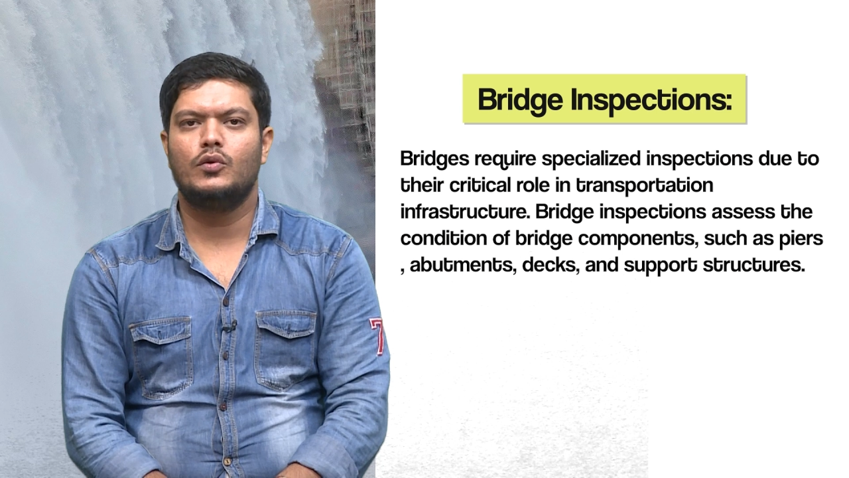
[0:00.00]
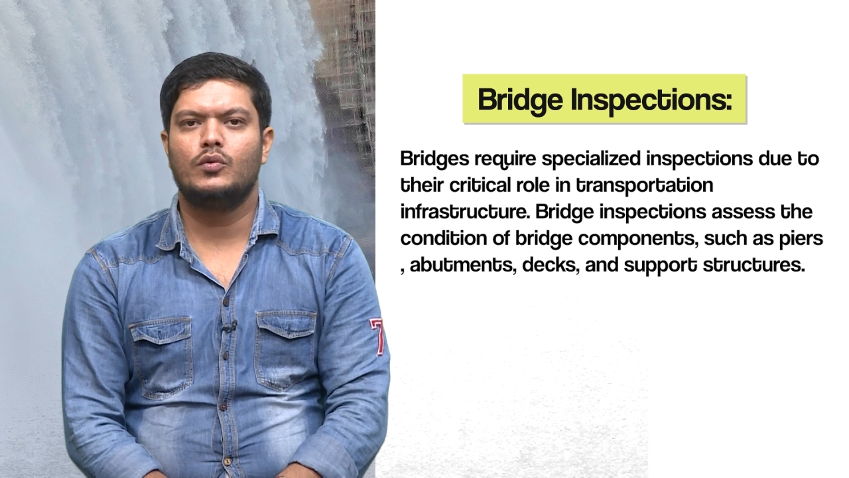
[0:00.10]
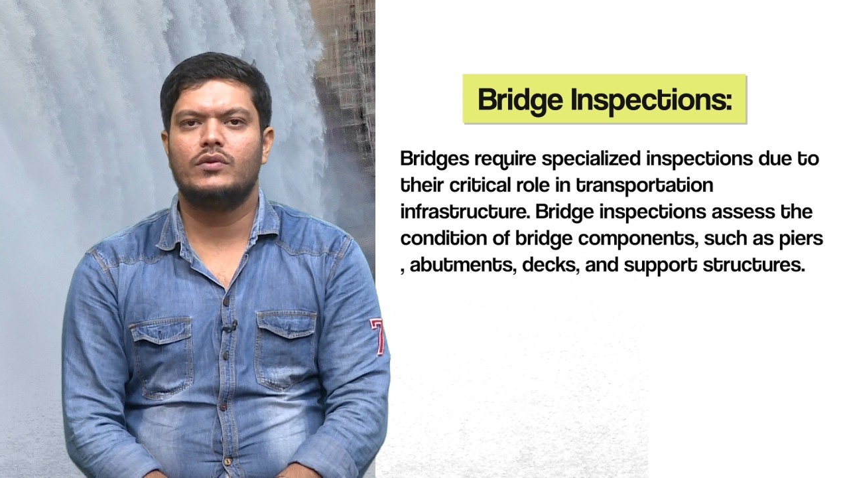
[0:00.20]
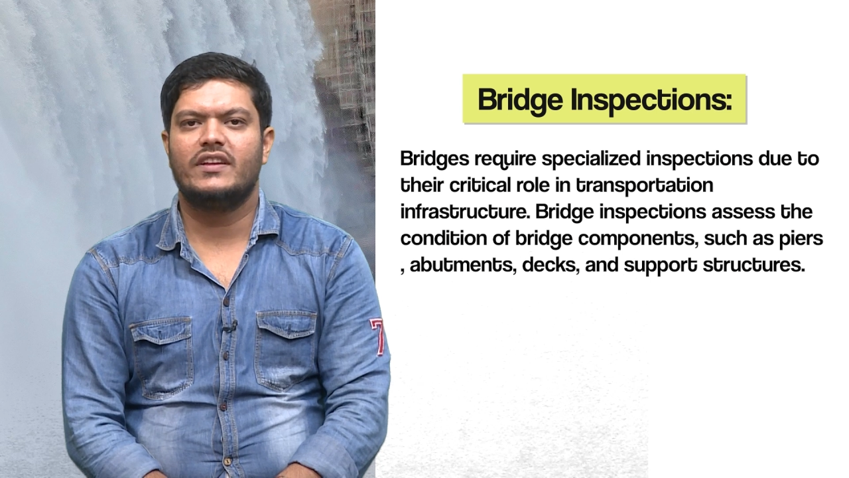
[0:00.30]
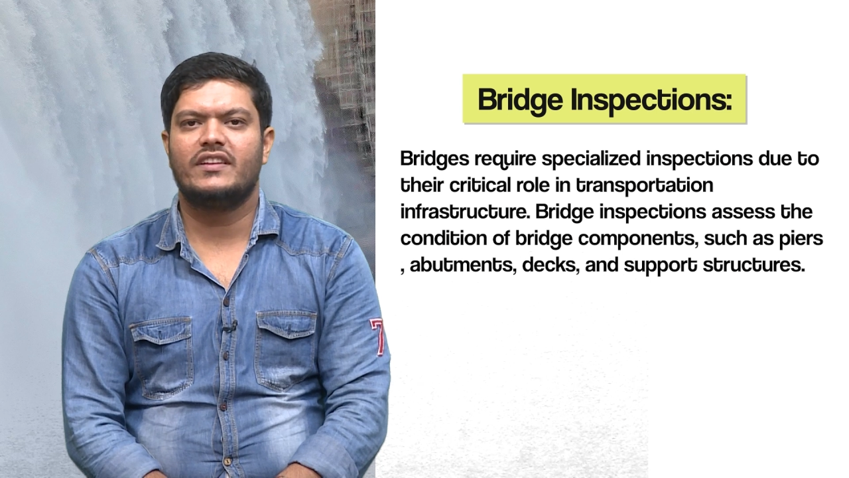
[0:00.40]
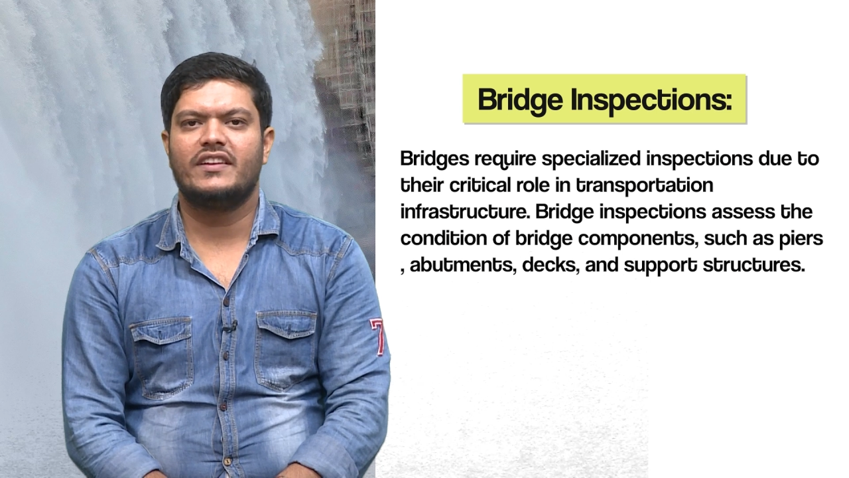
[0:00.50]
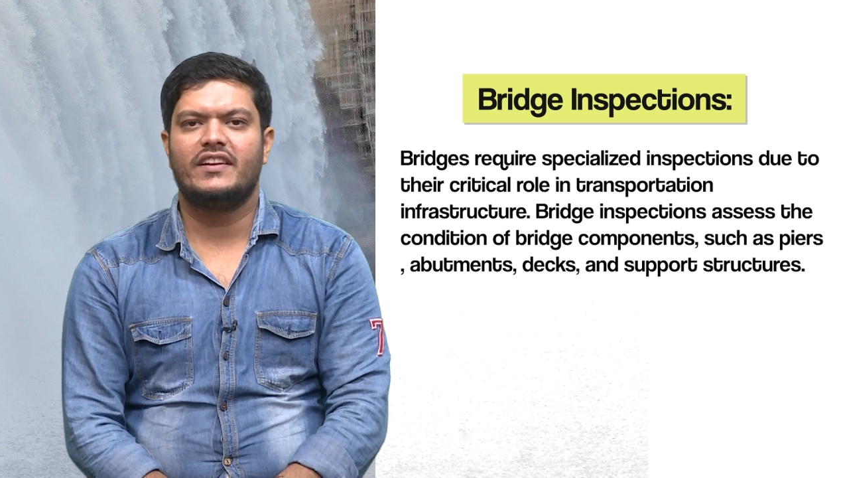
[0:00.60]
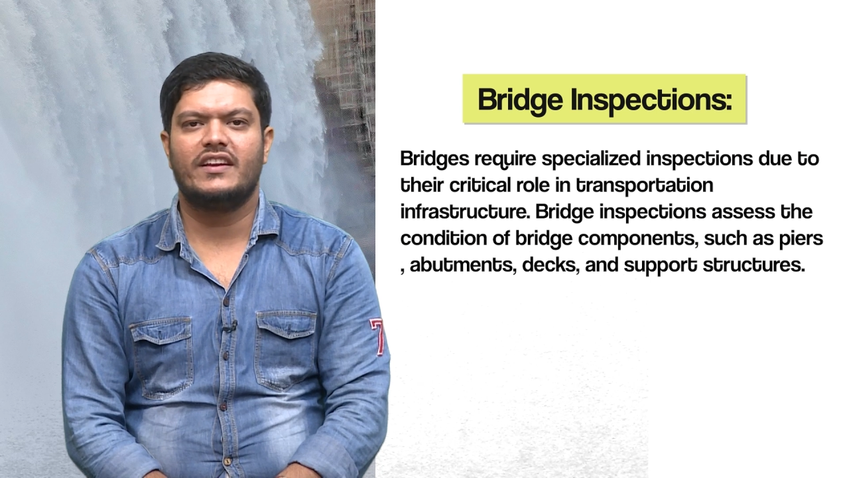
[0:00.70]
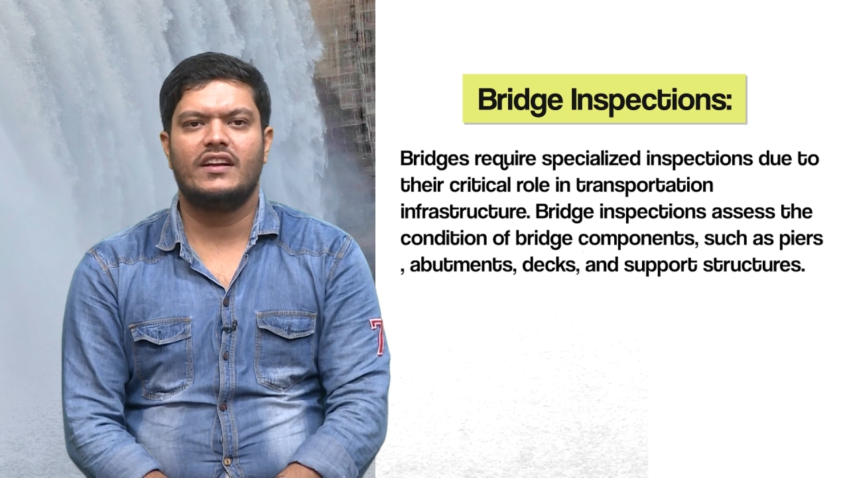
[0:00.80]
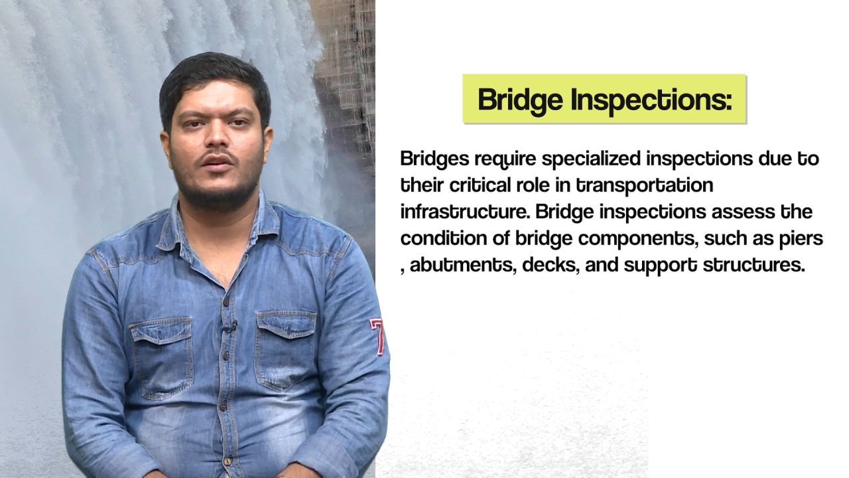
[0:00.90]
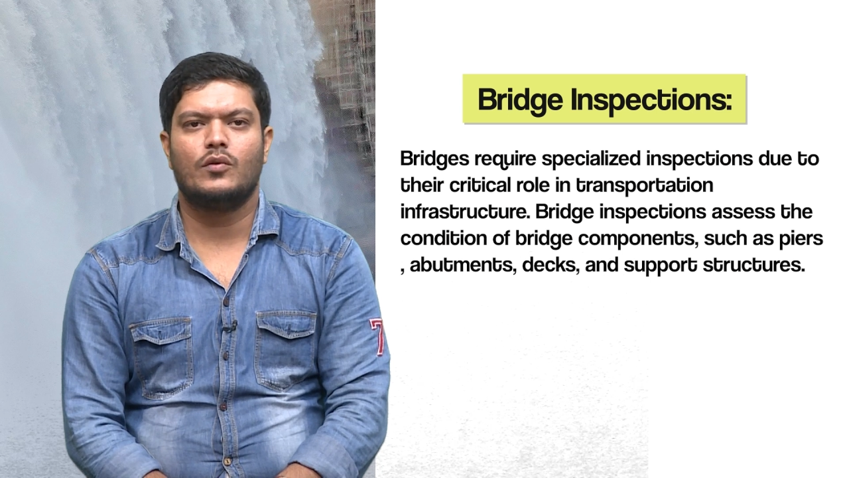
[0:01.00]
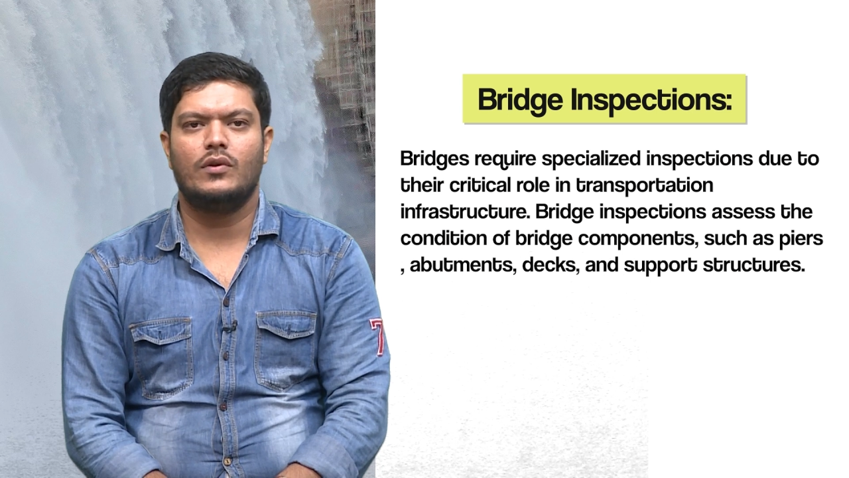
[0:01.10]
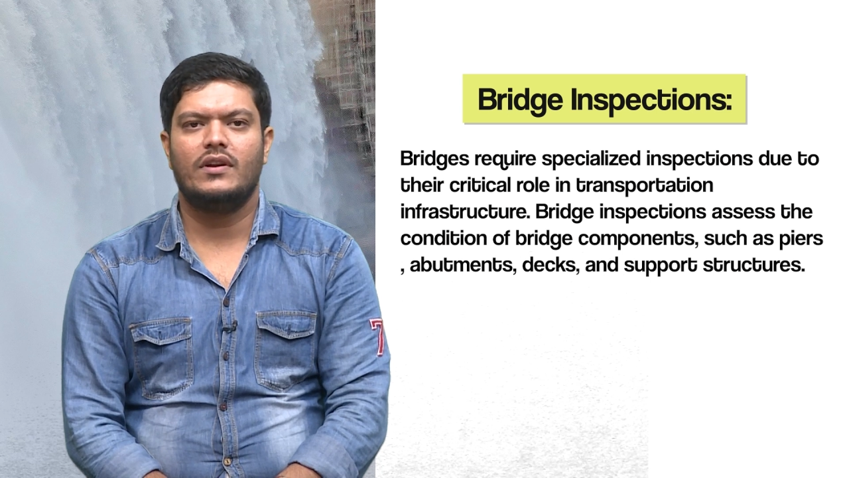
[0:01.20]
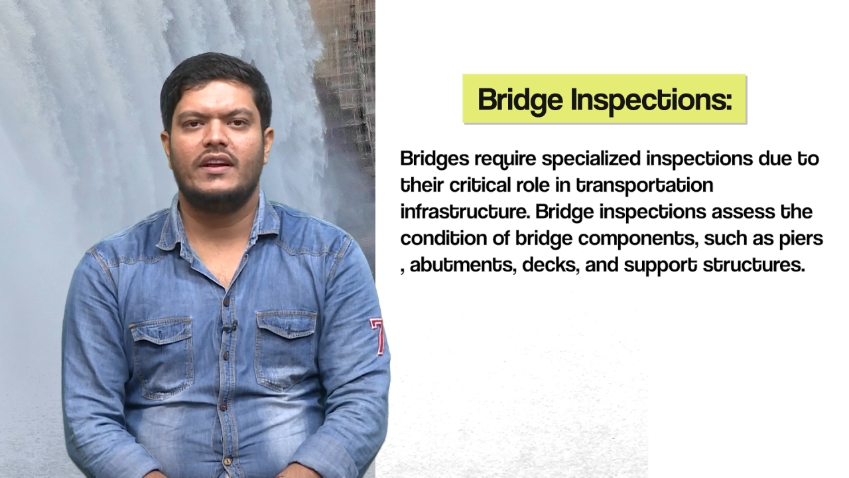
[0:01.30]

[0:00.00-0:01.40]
to their critical role